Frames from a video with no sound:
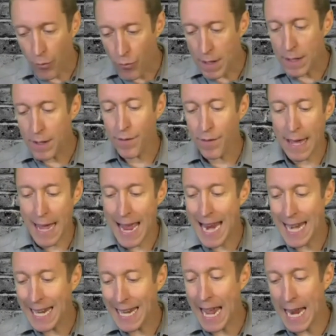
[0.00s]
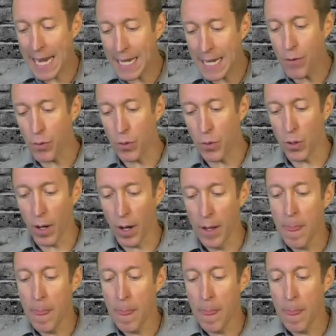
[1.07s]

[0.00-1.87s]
rid of that any rule